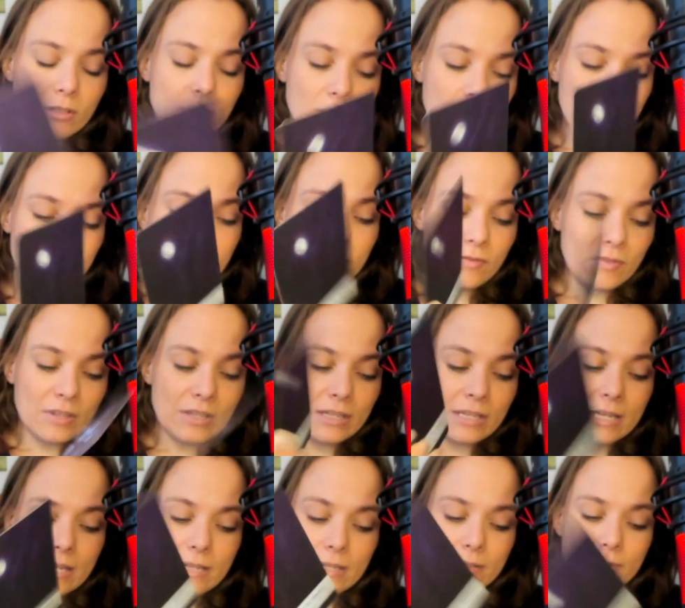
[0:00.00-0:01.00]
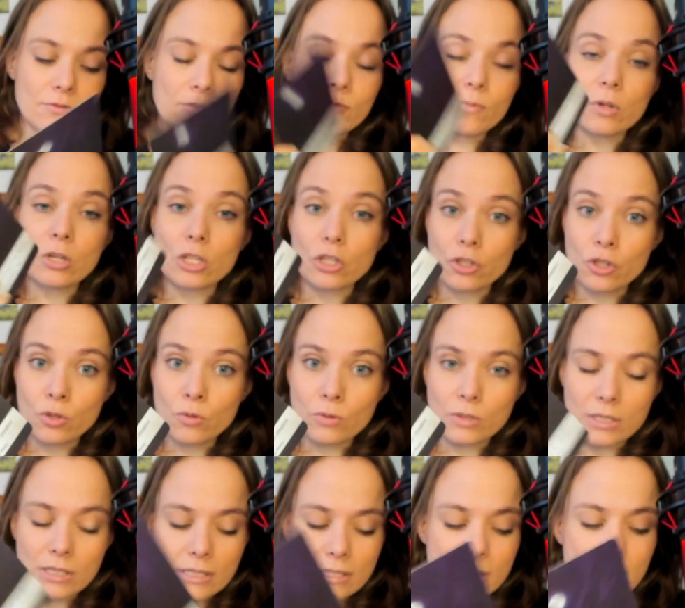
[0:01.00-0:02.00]
this thing here, if you want to tune
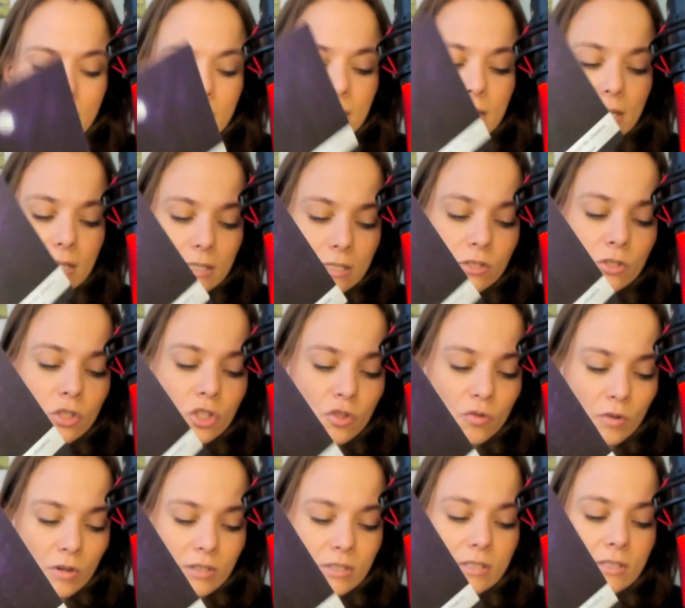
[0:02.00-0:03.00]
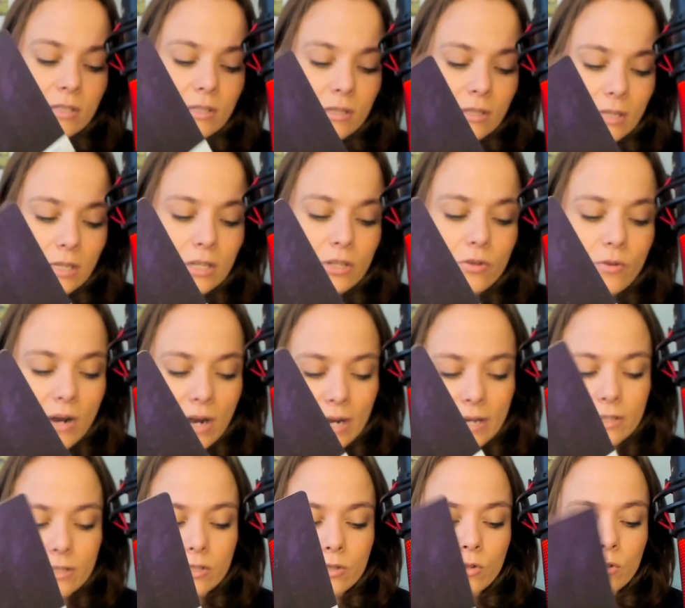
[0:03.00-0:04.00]
to this, it is to trust in your
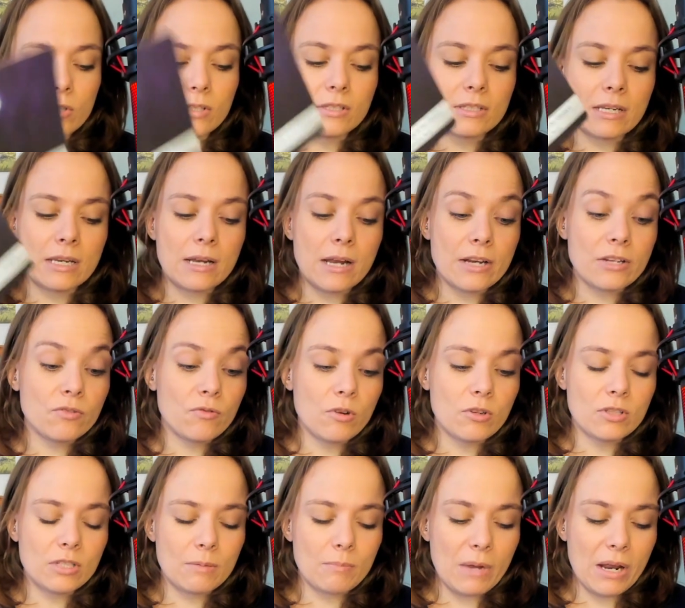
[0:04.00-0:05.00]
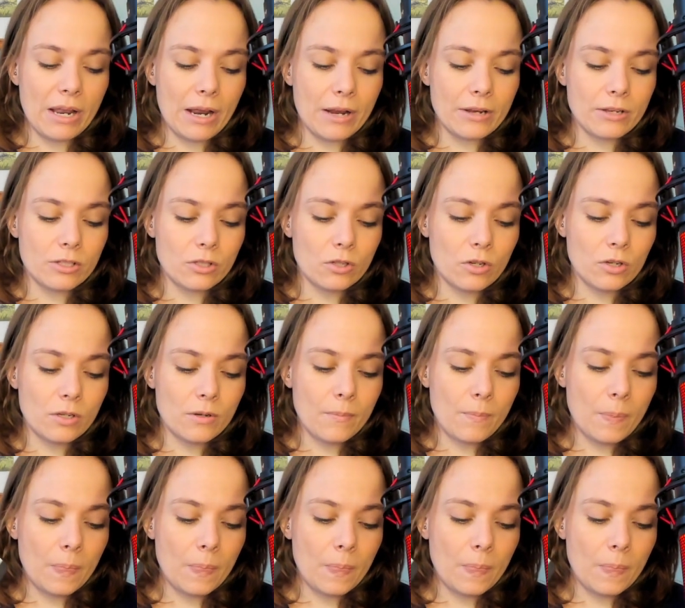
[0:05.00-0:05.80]
highest good. Say, I trust in my highest good.